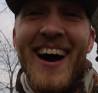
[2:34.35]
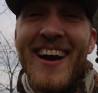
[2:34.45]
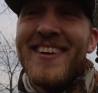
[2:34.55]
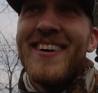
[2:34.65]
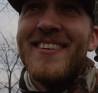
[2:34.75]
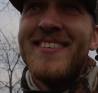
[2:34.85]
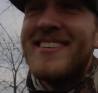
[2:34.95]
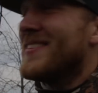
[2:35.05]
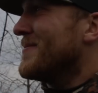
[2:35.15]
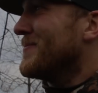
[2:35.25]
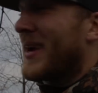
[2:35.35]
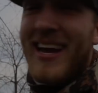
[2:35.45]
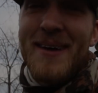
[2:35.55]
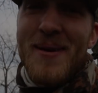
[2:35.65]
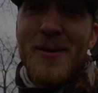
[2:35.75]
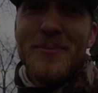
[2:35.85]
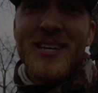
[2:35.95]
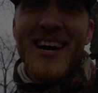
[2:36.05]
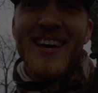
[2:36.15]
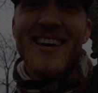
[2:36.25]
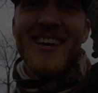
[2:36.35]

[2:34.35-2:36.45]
I don't know, but I got my hopes high.